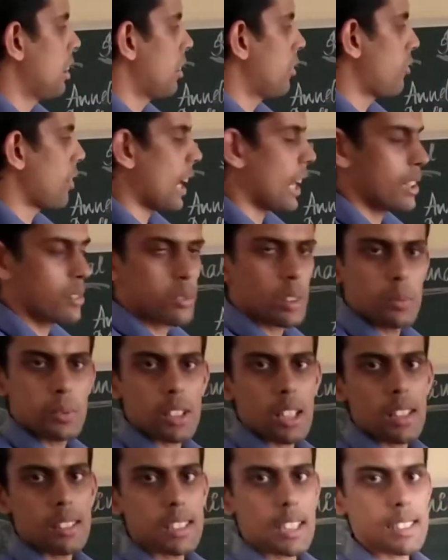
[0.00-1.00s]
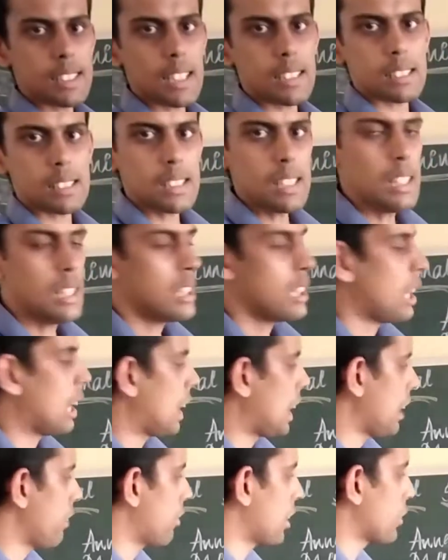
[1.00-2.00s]
Flatworms such as
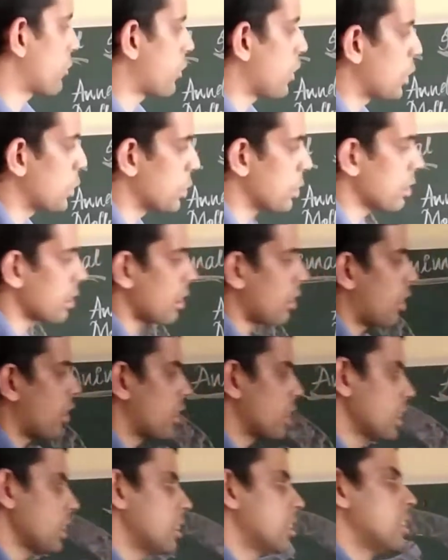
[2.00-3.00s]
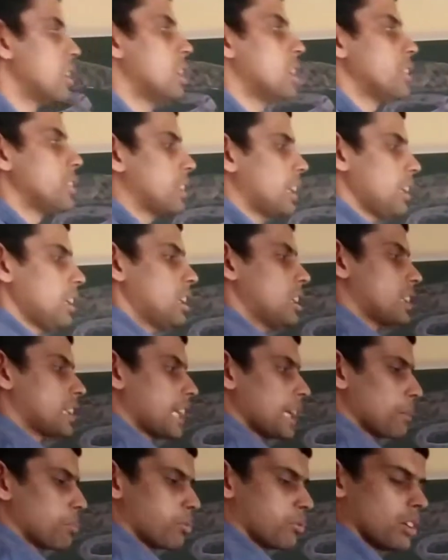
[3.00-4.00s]
the liver fluke or the
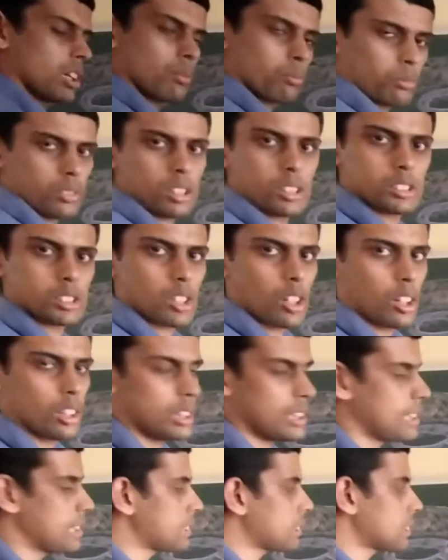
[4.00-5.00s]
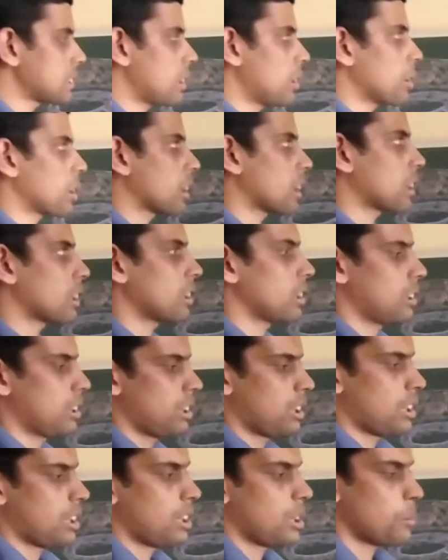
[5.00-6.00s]
tapeworm. All this
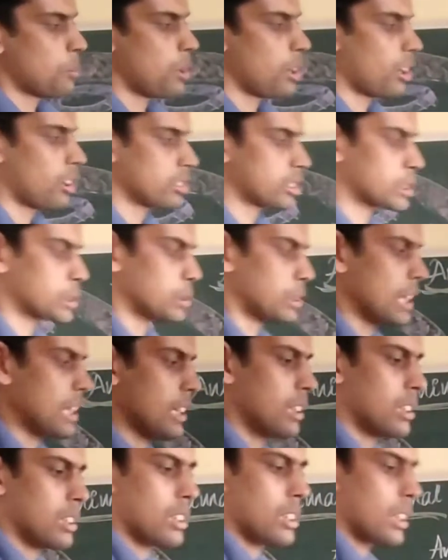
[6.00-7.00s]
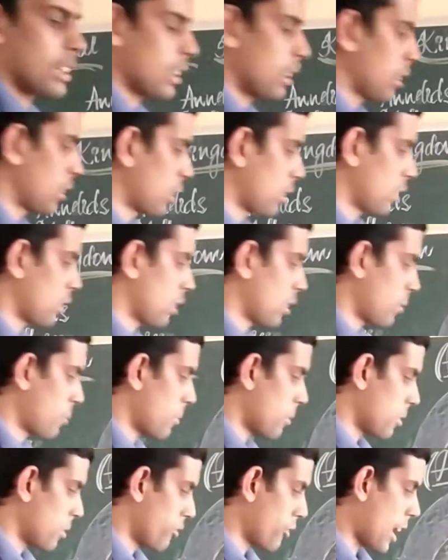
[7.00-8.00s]
belongs to the
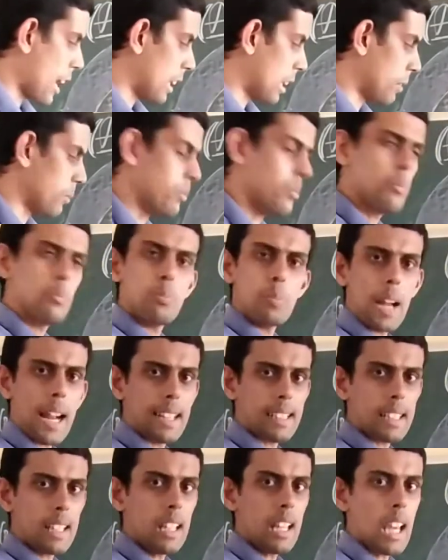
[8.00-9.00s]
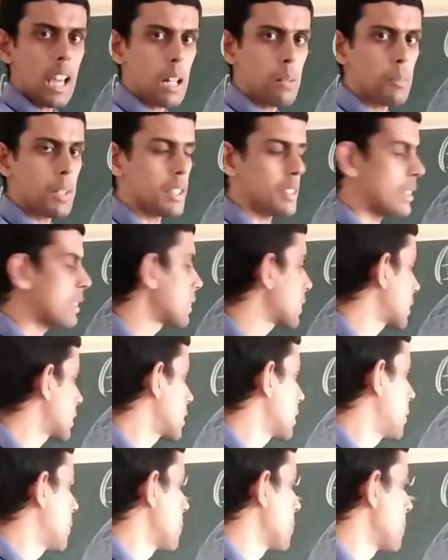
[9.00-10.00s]
phylum Platyhelminthes.
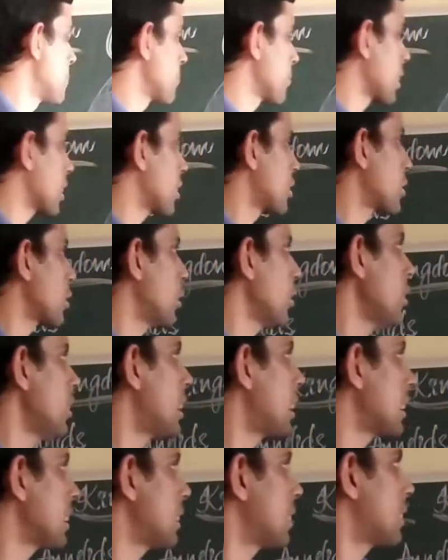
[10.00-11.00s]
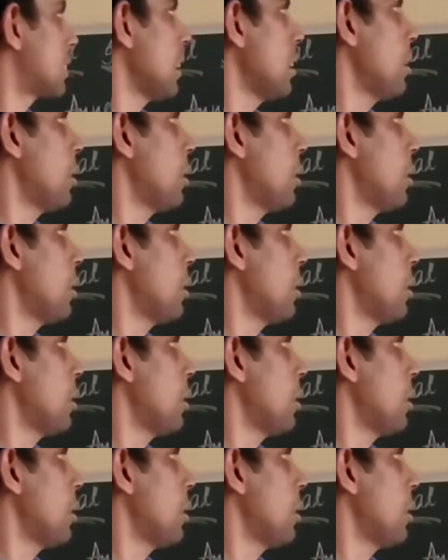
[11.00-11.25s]
So that is the